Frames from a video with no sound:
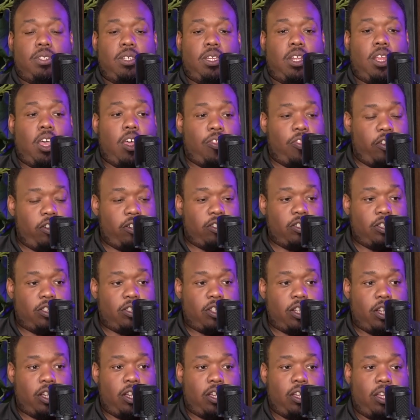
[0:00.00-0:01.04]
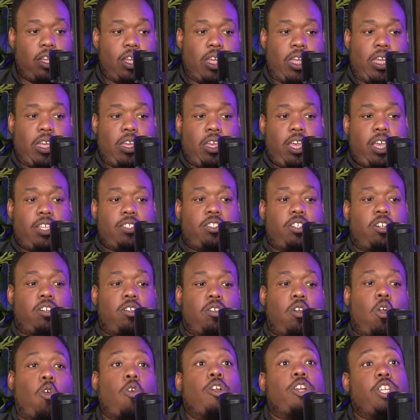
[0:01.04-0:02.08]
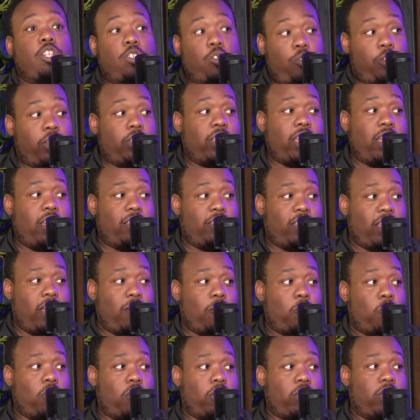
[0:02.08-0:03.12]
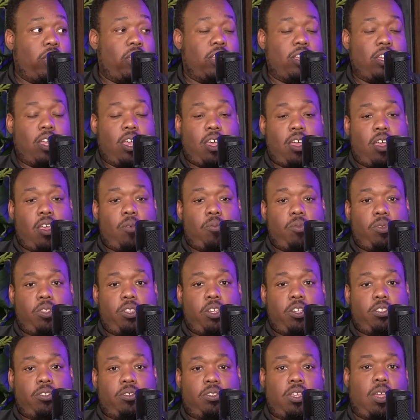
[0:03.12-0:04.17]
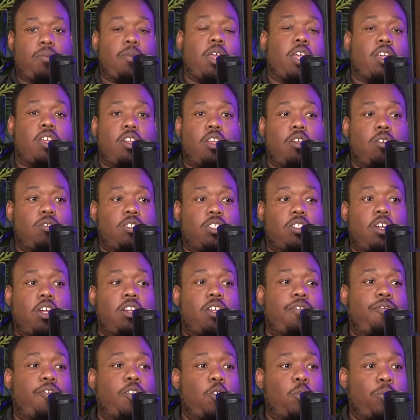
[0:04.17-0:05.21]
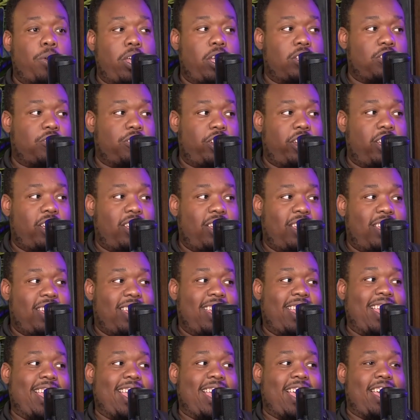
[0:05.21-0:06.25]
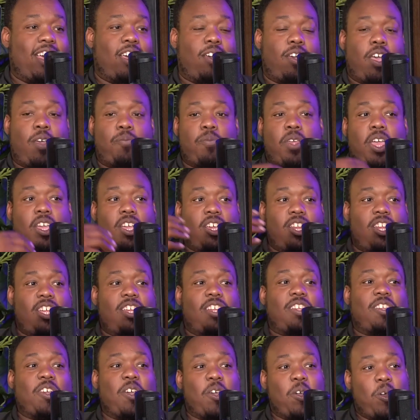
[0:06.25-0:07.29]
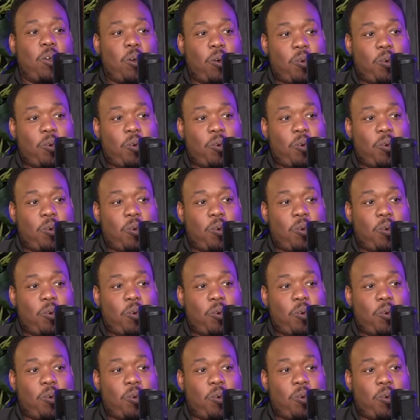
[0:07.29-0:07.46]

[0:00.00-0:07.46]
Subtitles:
others, as they're already doing that work. I'm not going to go start a food pantry. I'm not going to go.